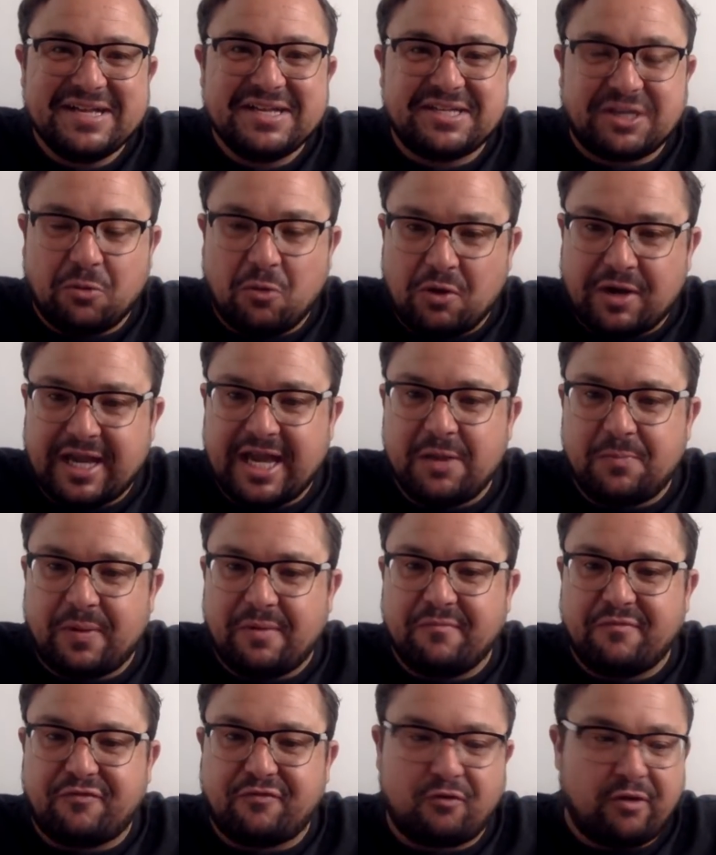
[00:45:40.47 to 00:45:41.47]
So we'll keep
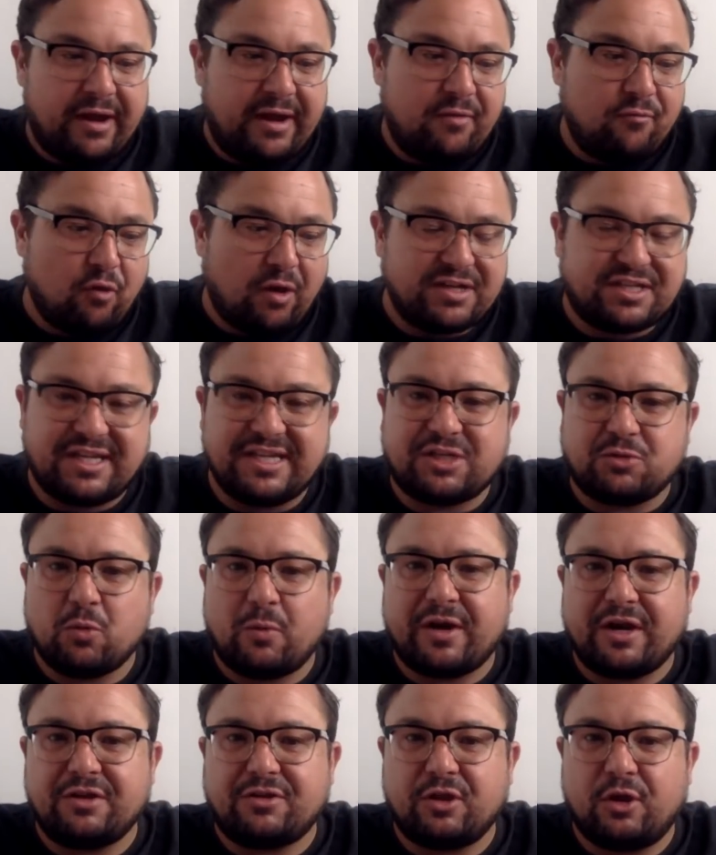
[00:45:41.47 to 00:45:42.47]
him free. Right, so this is
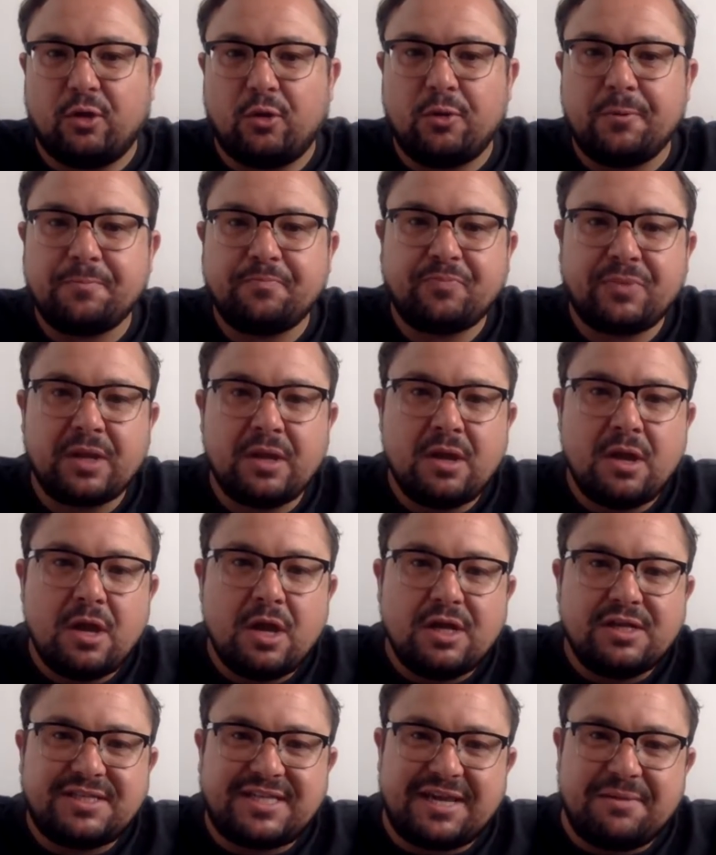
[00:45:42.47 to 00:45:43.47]
what we're going to do.
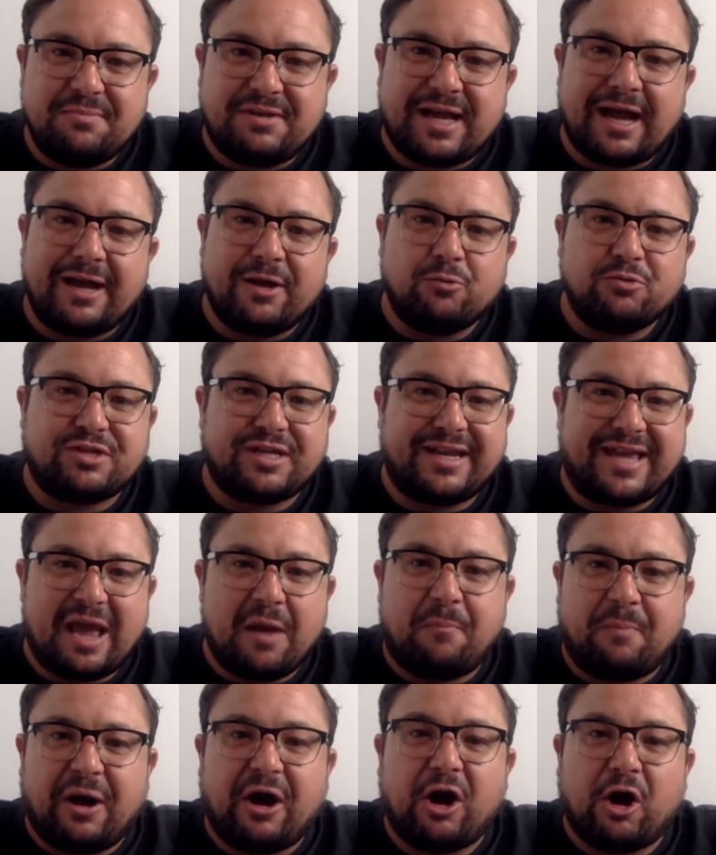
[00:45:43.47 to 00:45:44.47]
Tim Cahill is going to
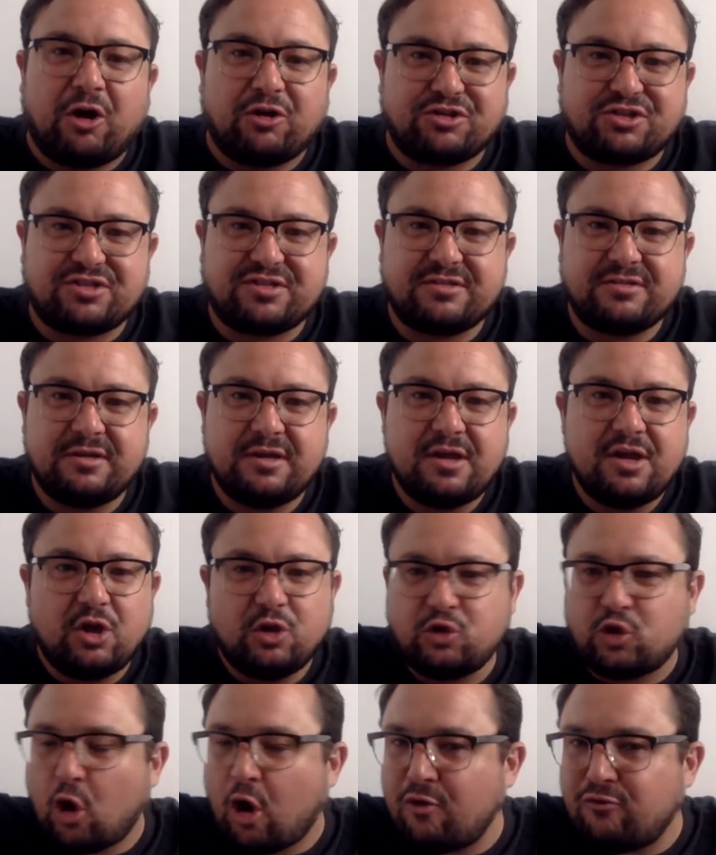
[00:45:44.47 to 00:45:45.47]
get a pass
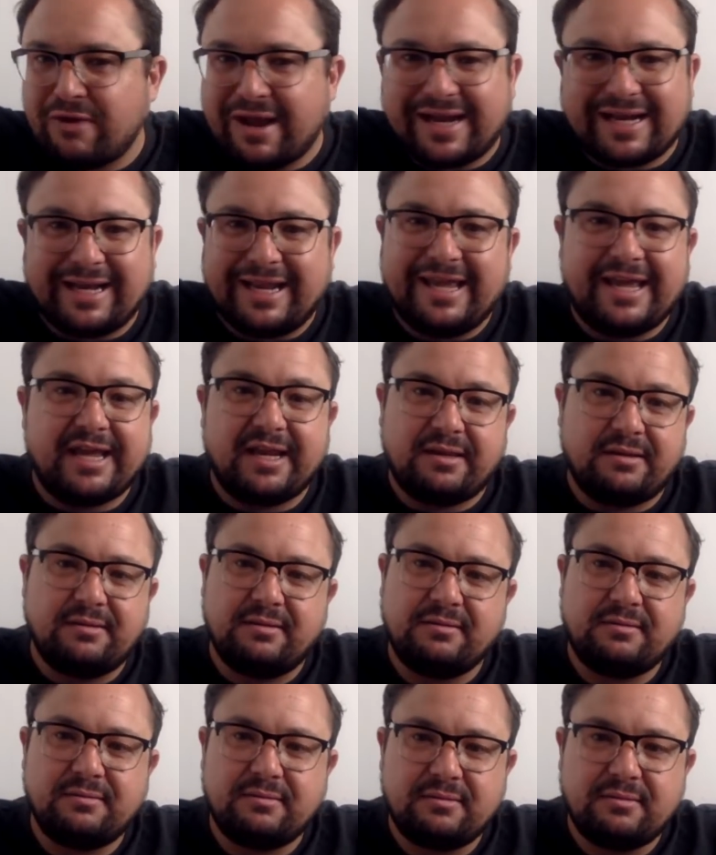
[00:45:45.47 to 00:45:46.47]
directly
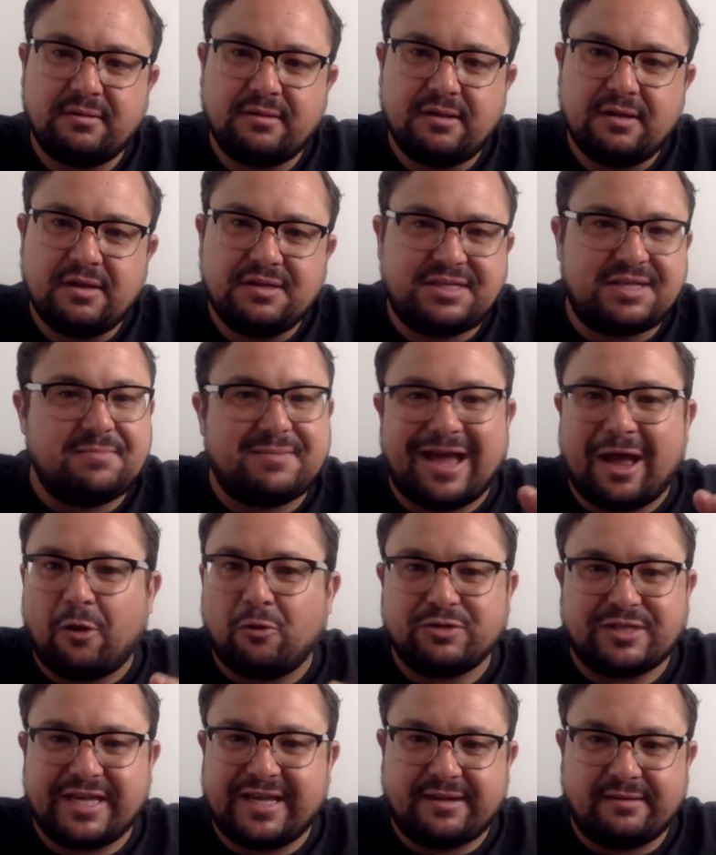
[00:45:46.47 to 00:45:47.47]
in. Tim
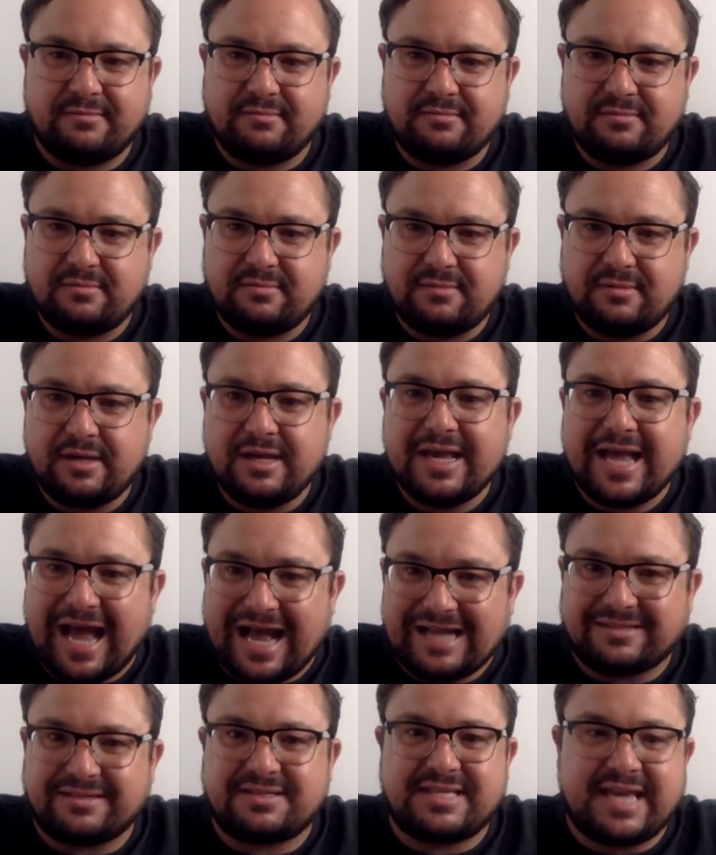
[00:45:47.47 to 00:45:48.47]
Cahill's in
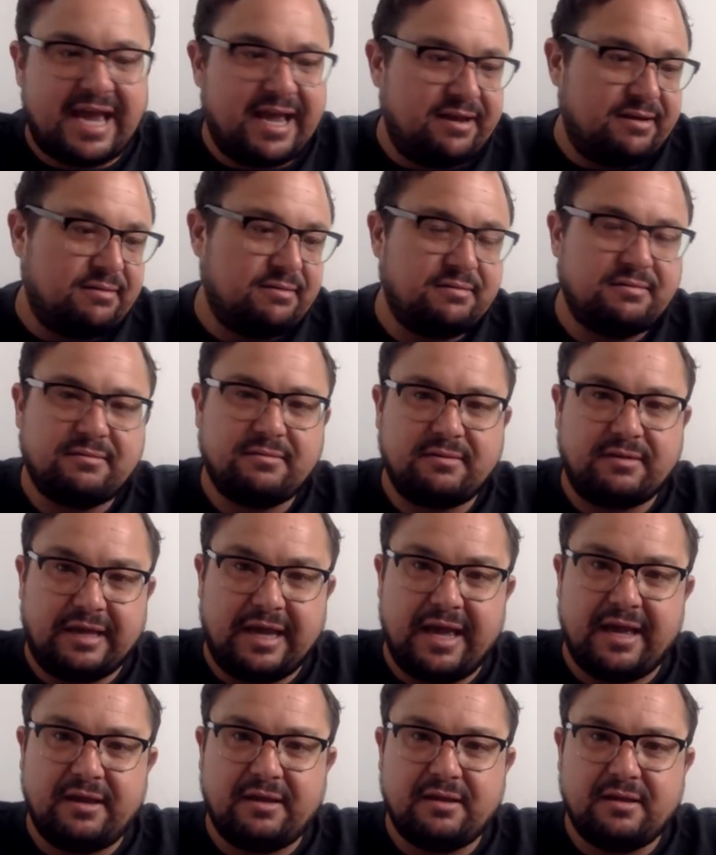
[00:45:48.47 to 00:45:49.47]
as a 10,
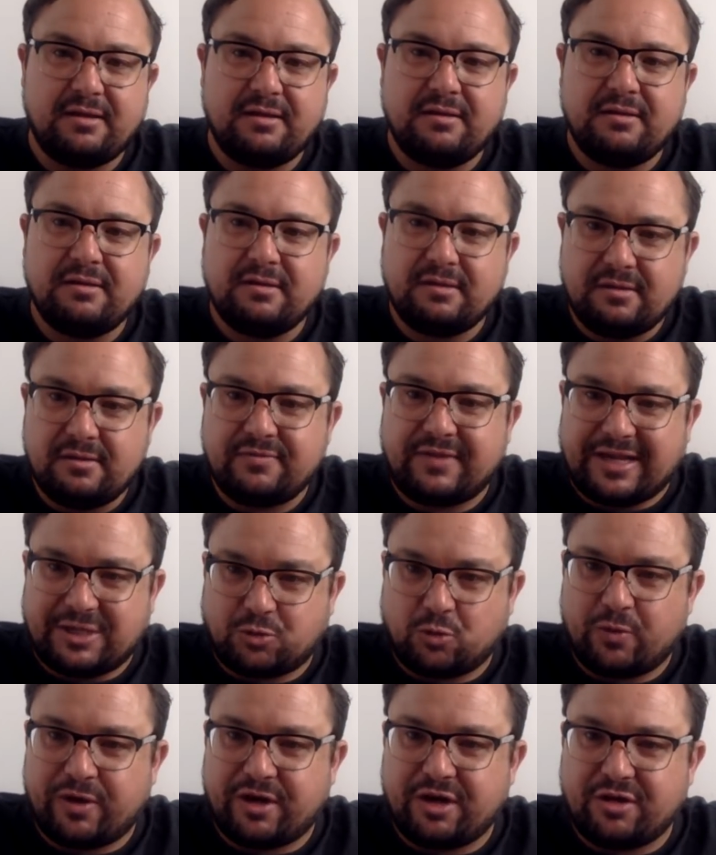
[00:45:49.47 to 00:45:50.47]
yeah? That's
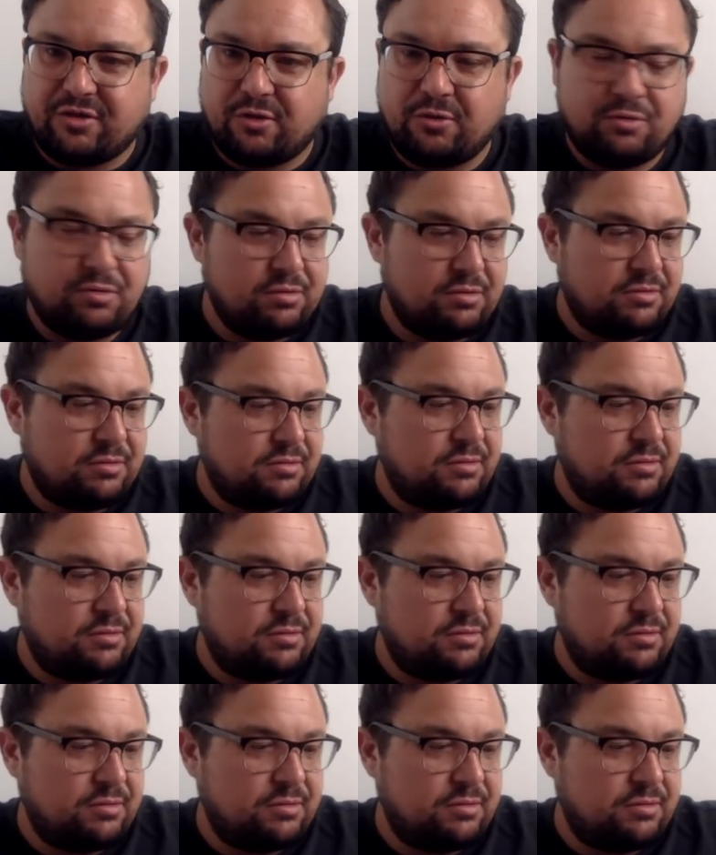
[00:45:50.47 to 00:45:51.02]
what we're going to do.